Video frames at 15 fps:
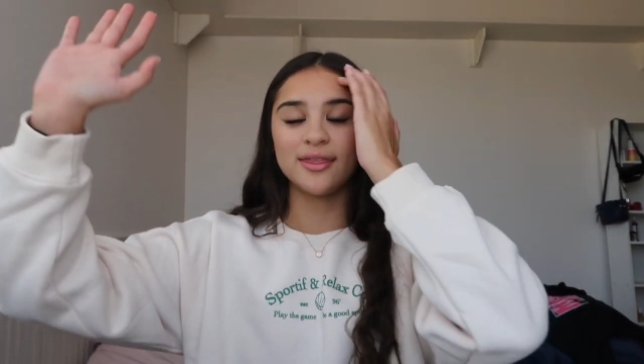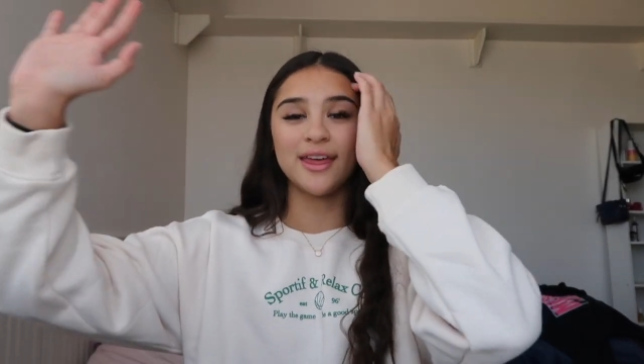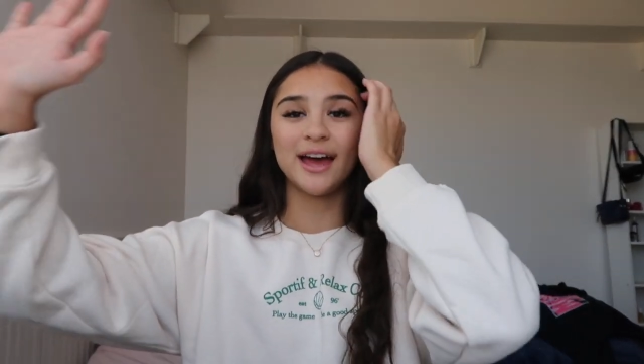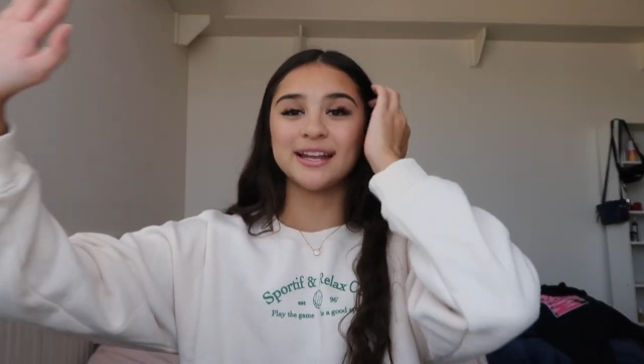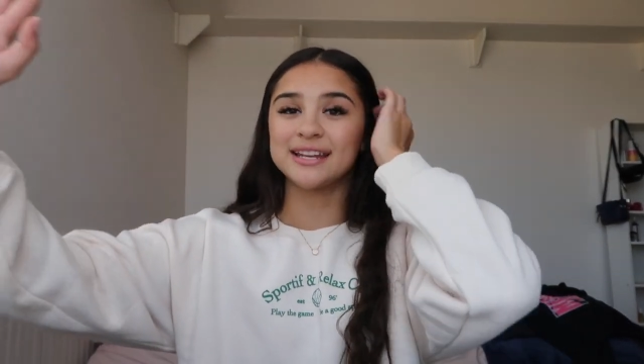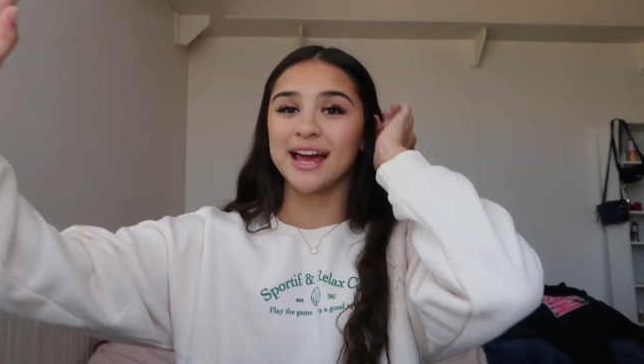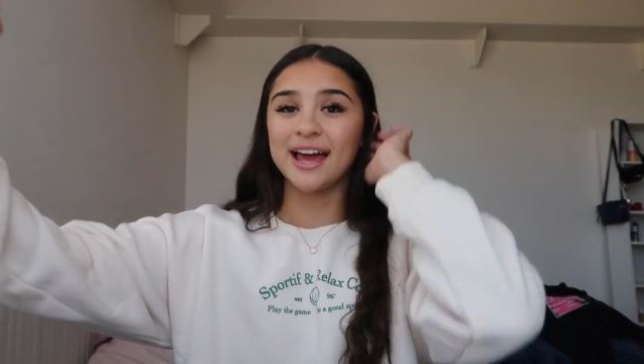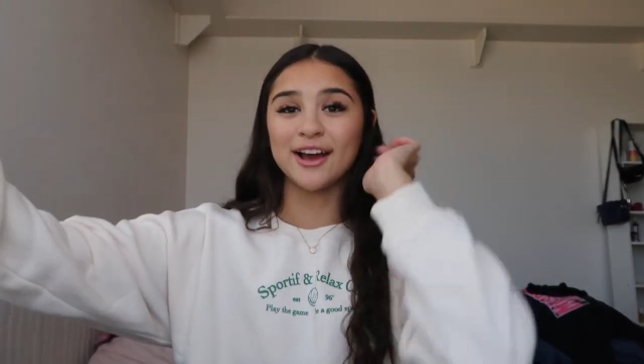
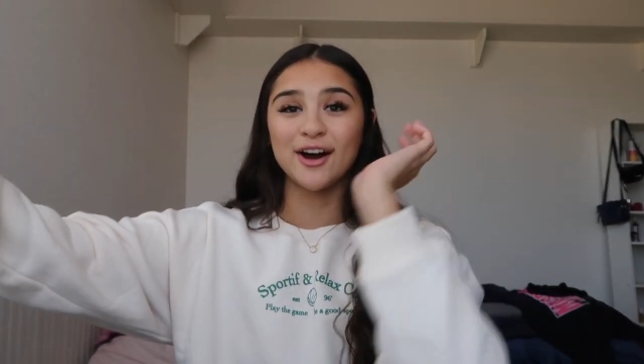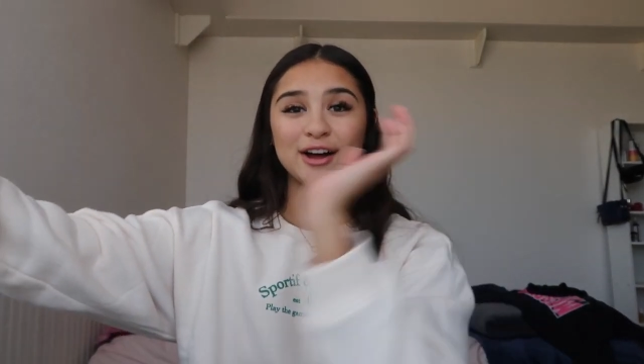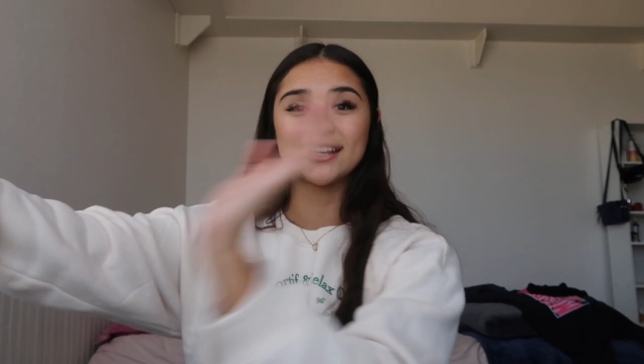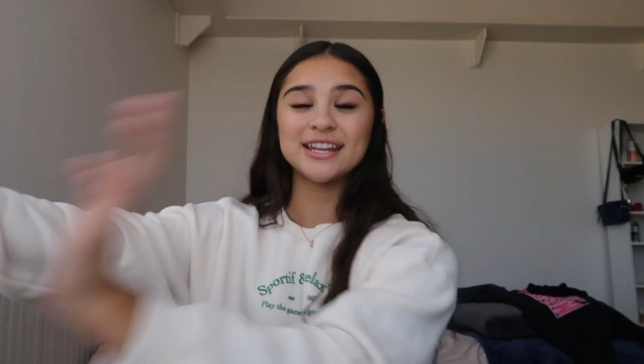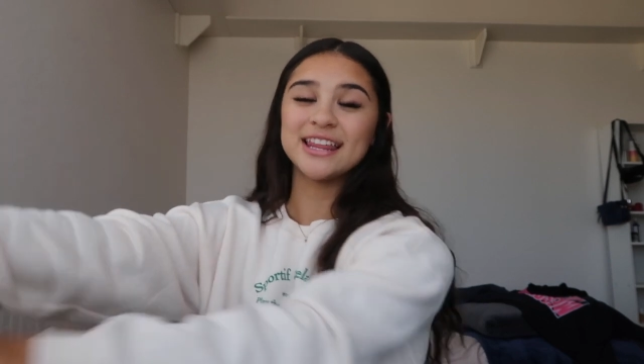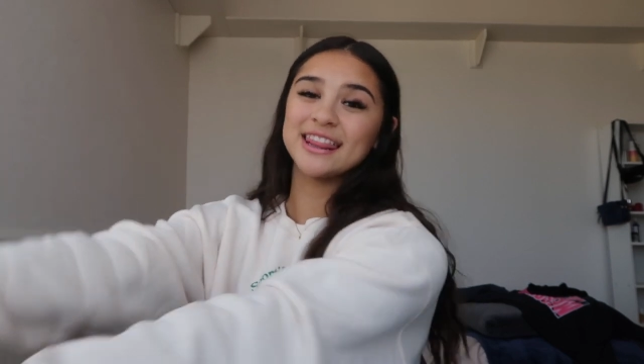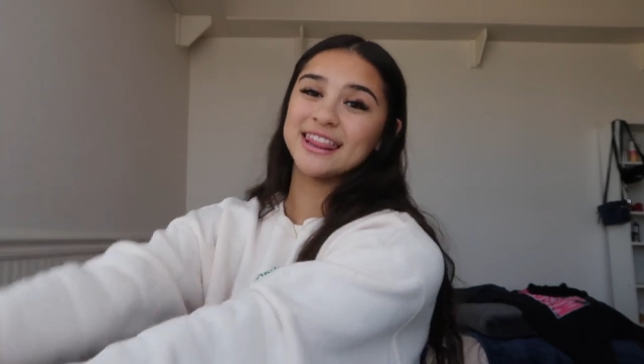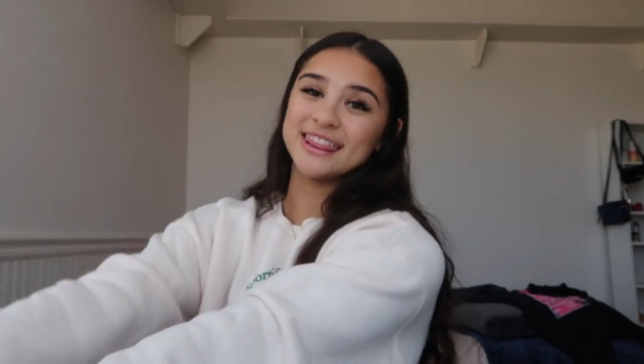that I
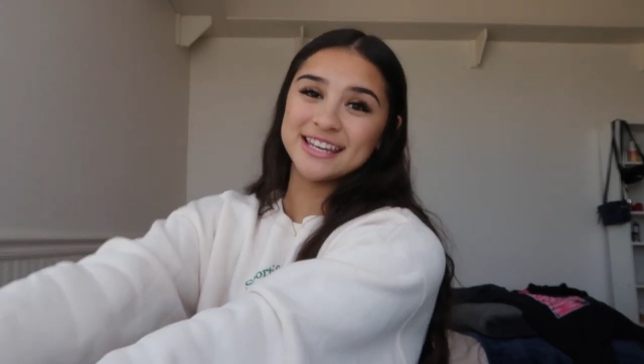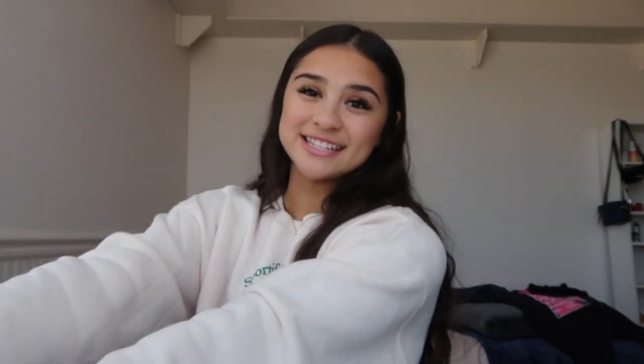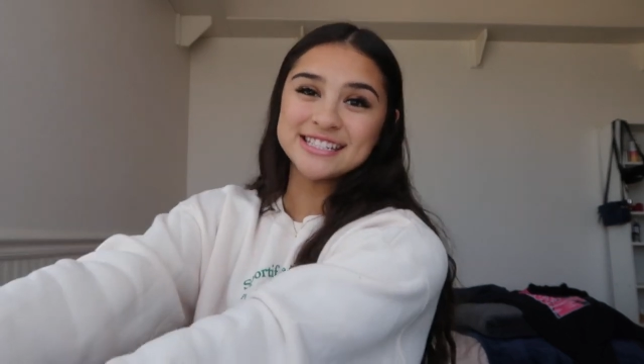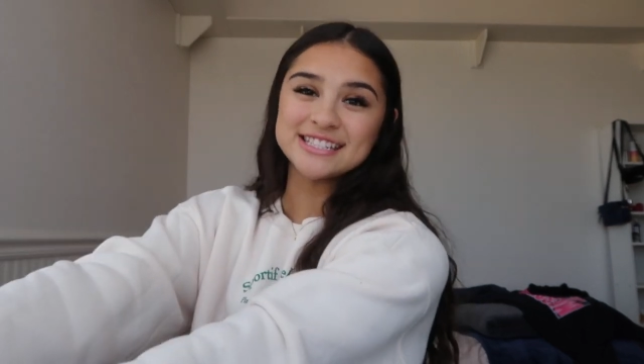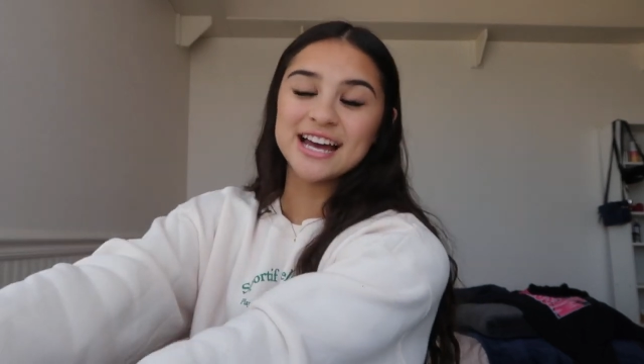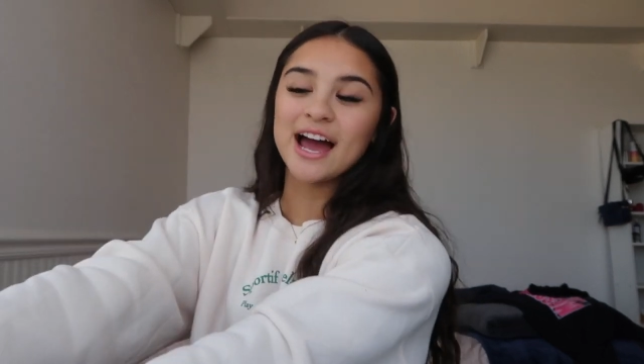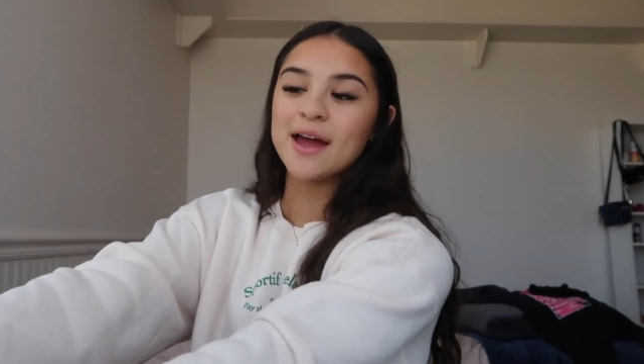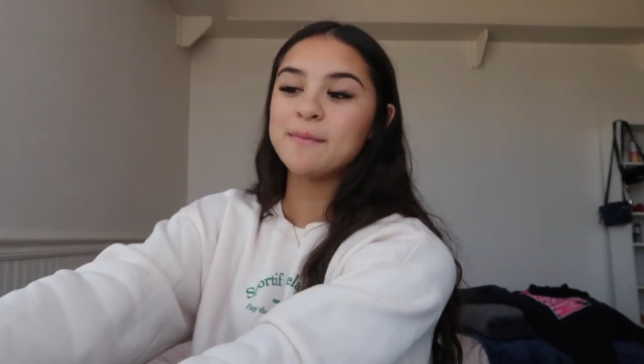got
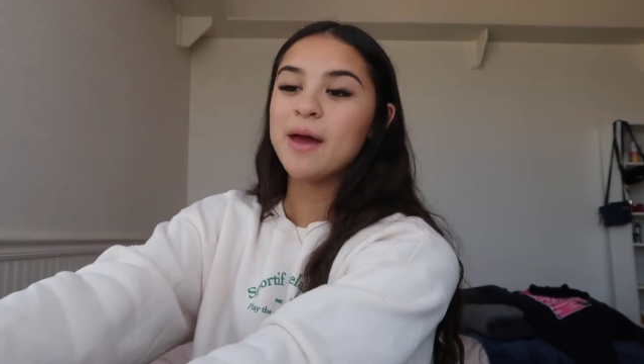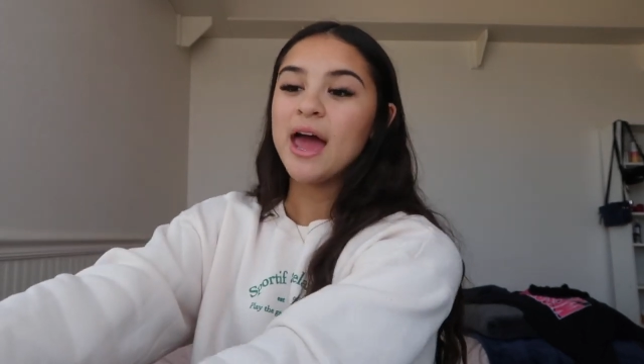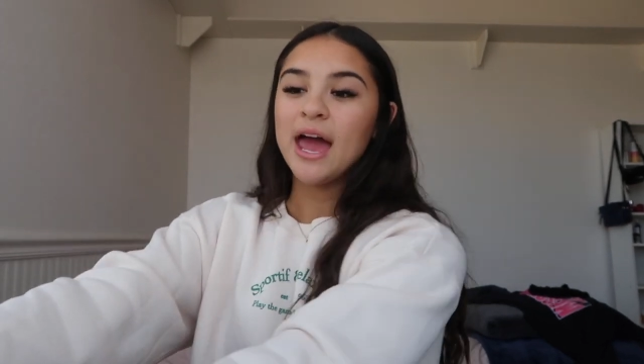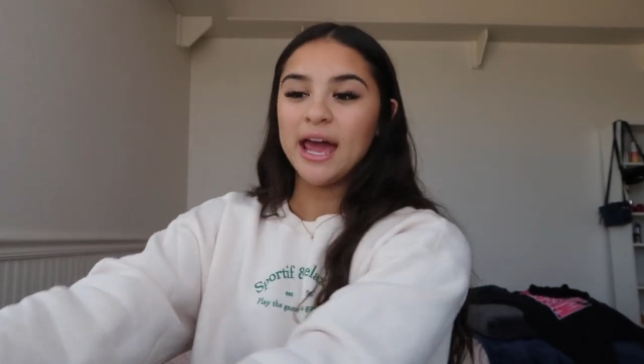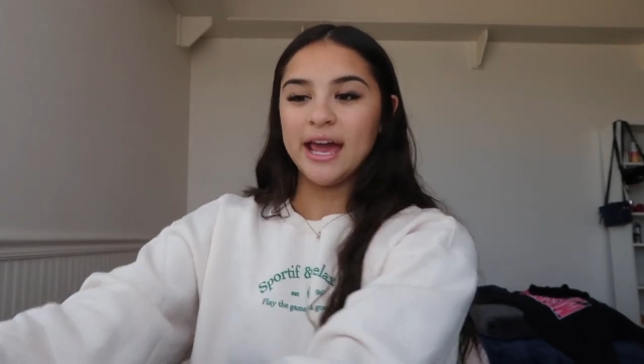this time.